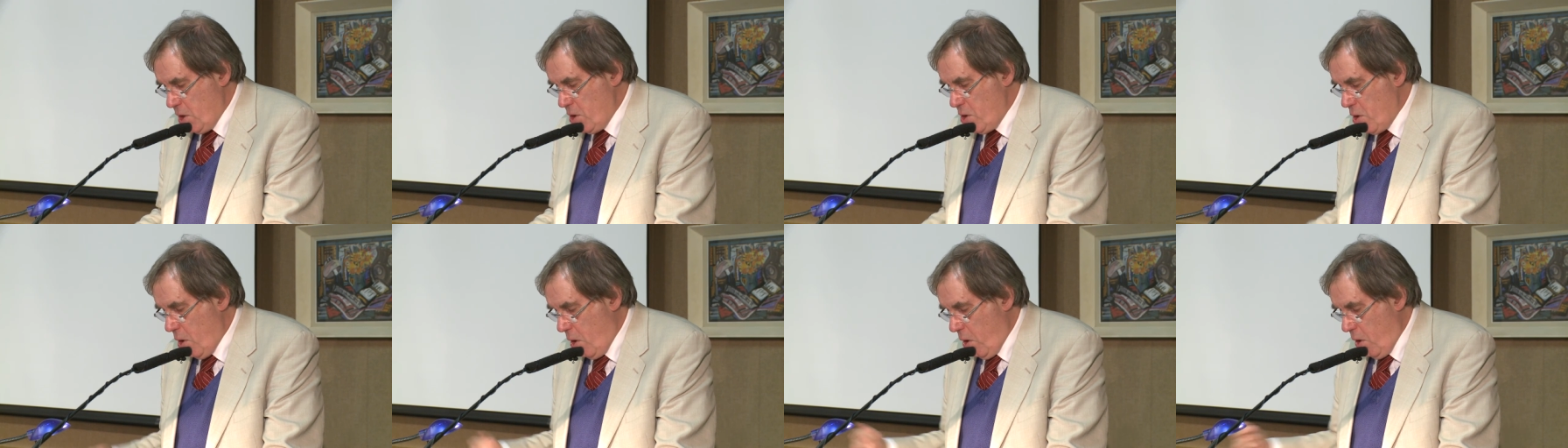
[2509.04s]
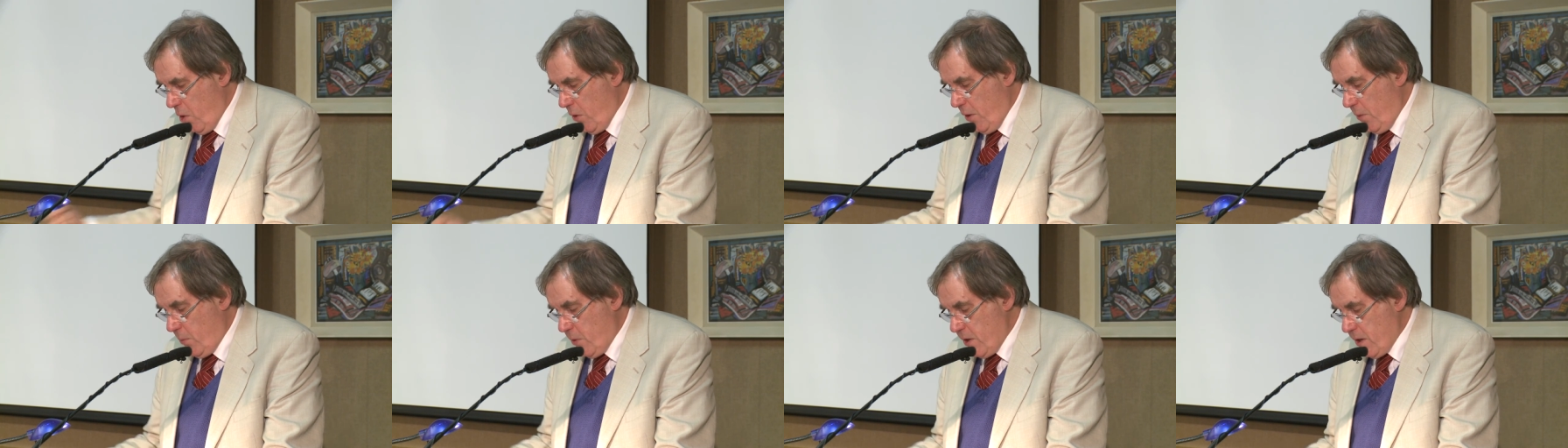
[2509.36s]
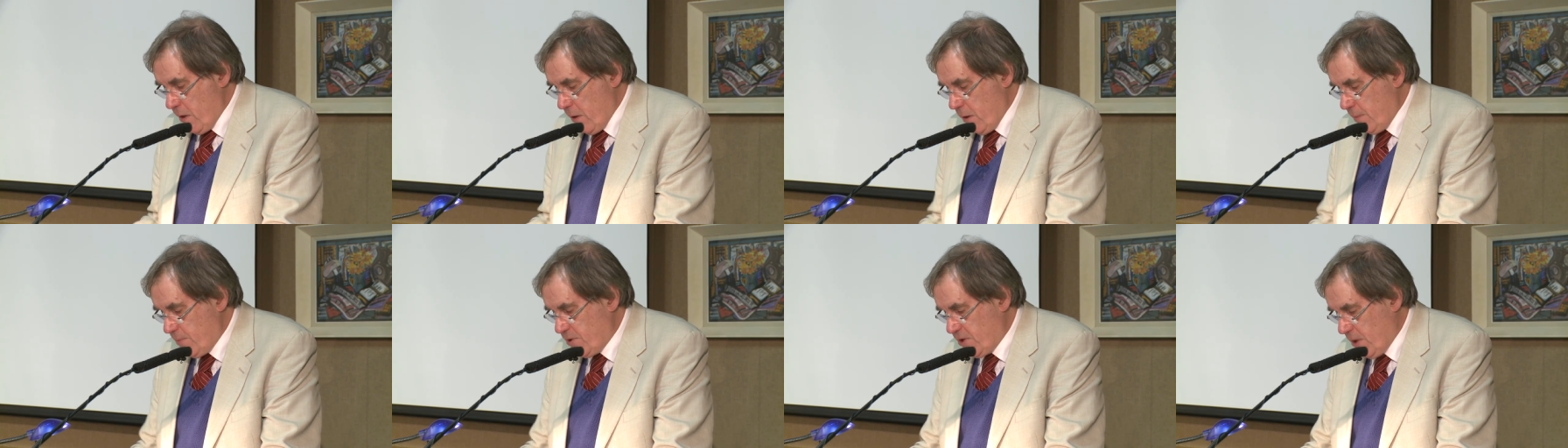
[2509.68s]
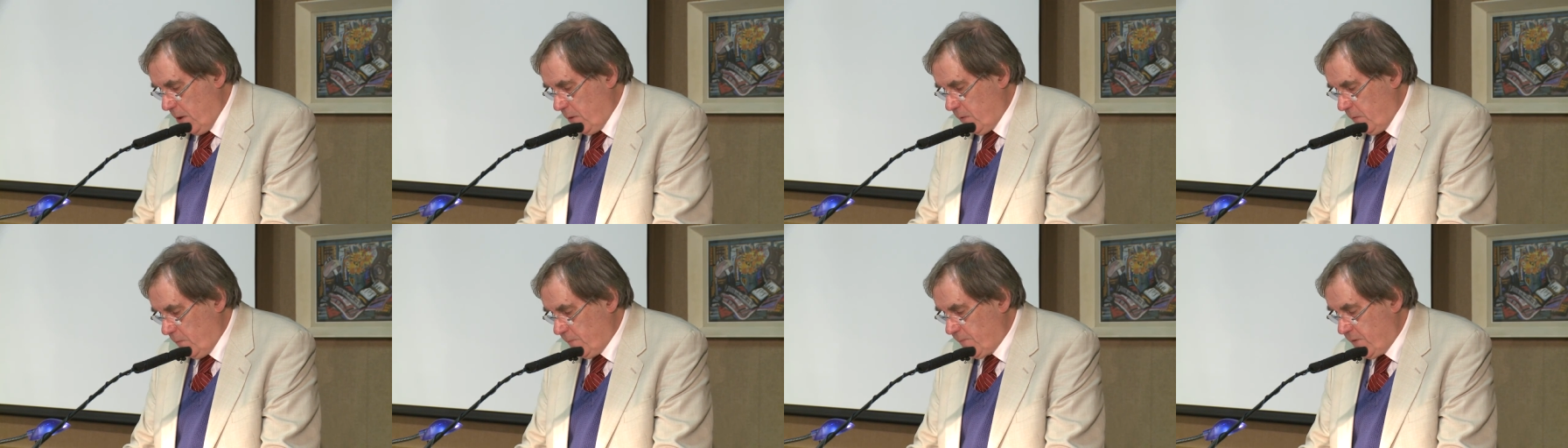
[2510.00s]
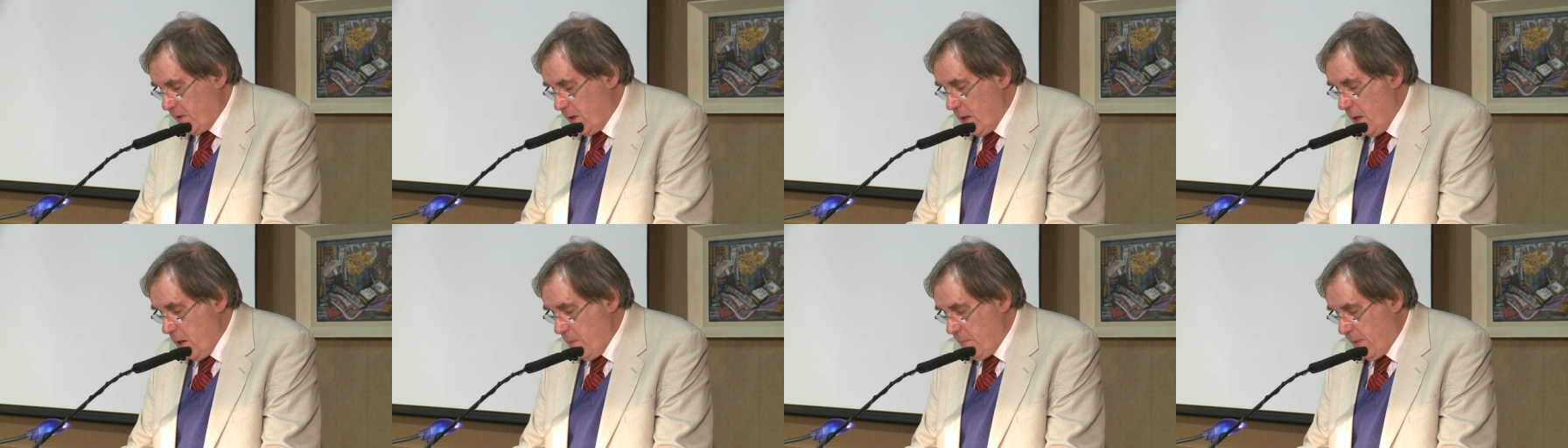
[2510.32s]
nor that we are
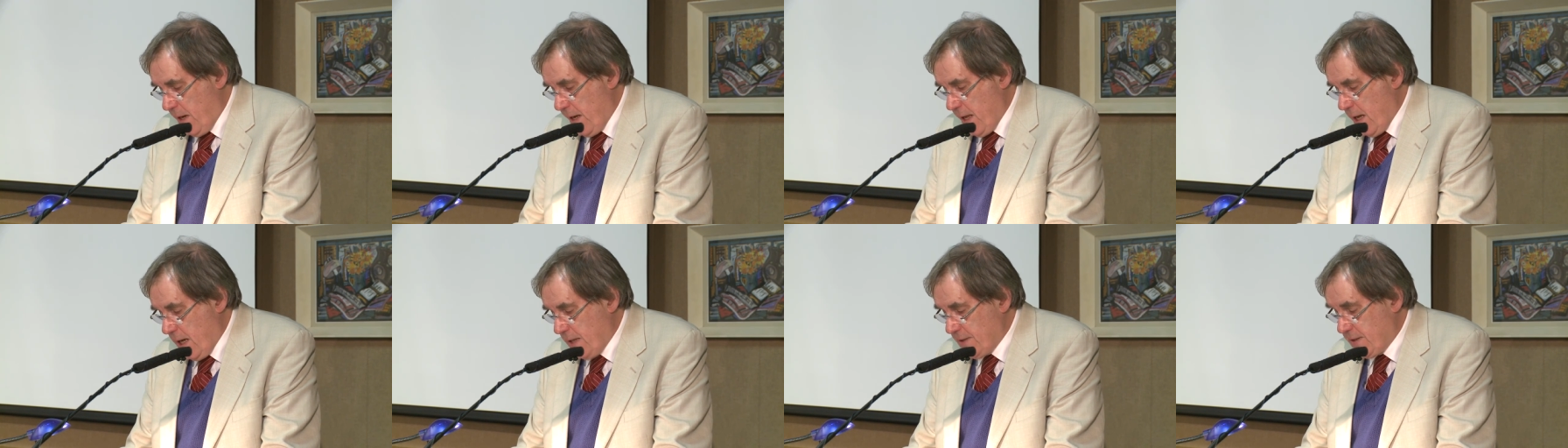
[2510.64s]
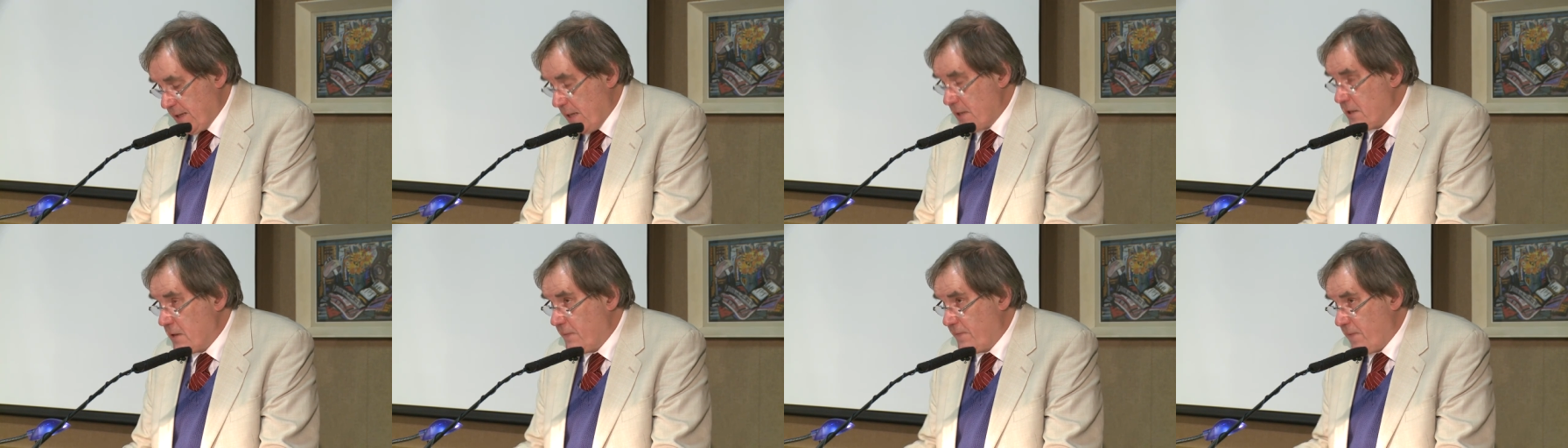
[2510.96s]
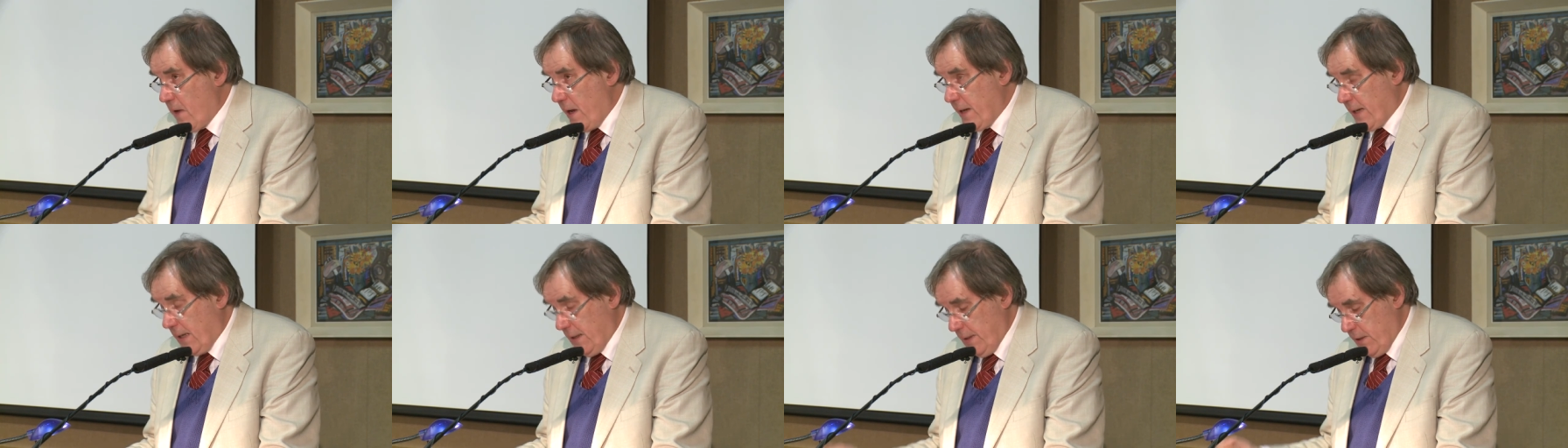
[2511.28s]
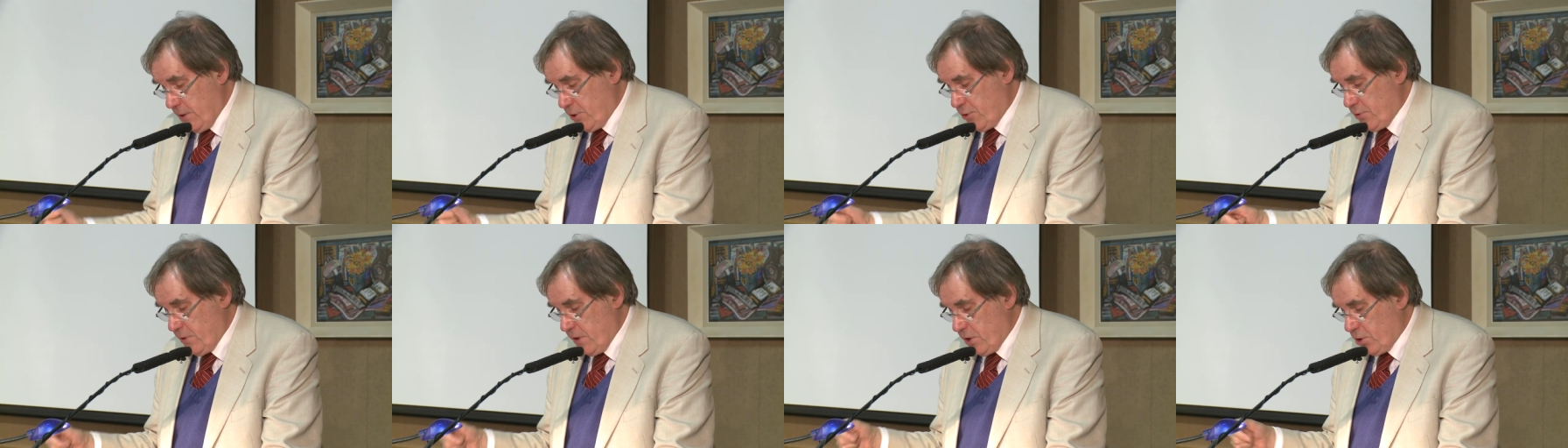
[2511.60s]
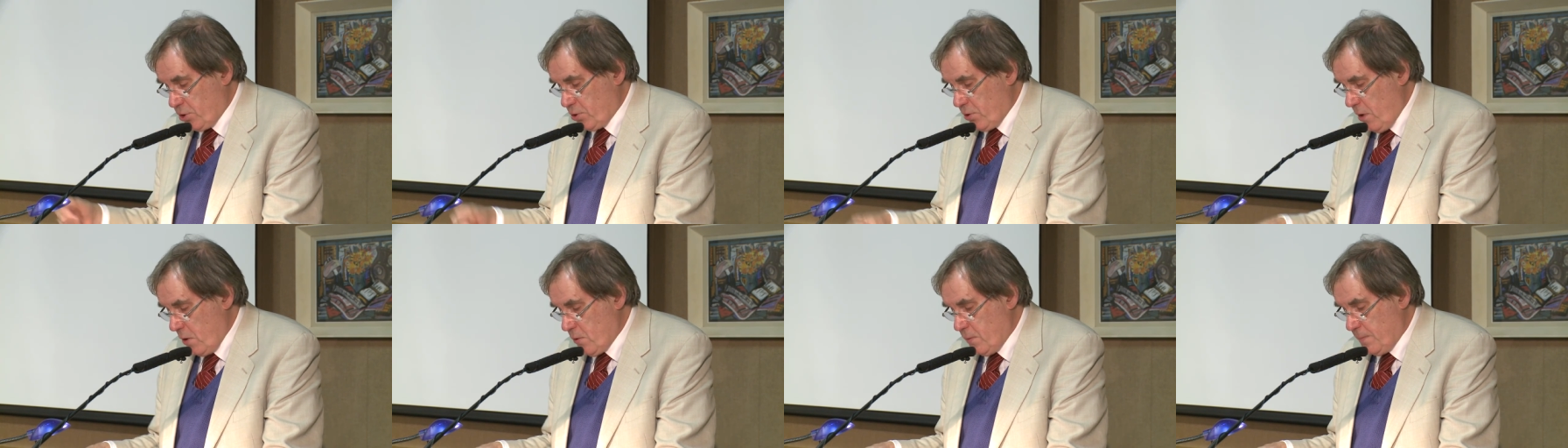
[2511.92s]
absolved by identifying a literary
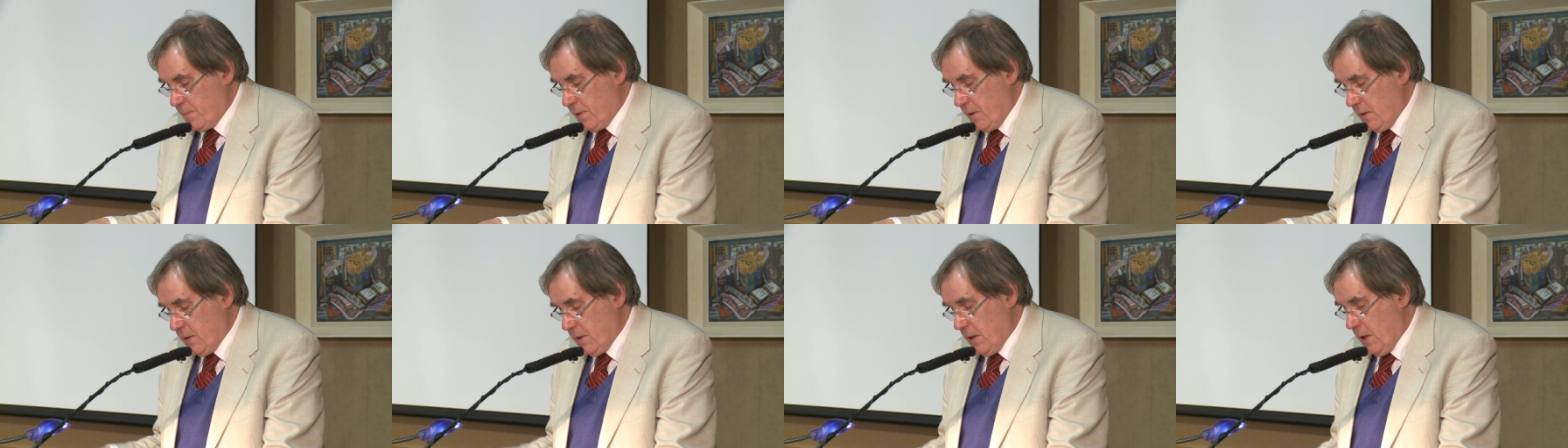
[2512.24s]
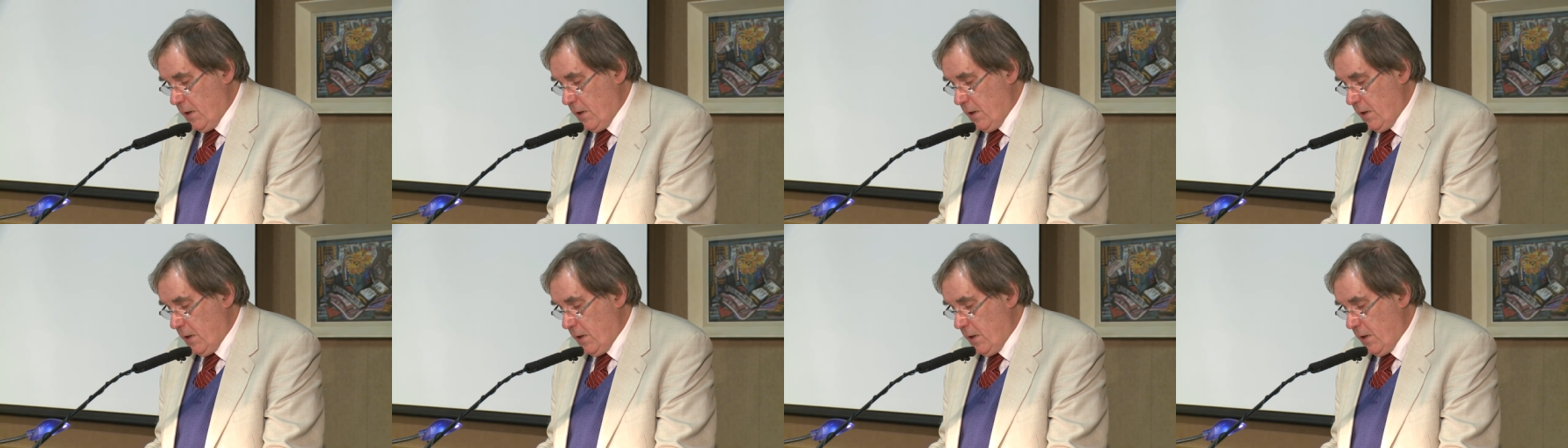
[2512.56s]
trope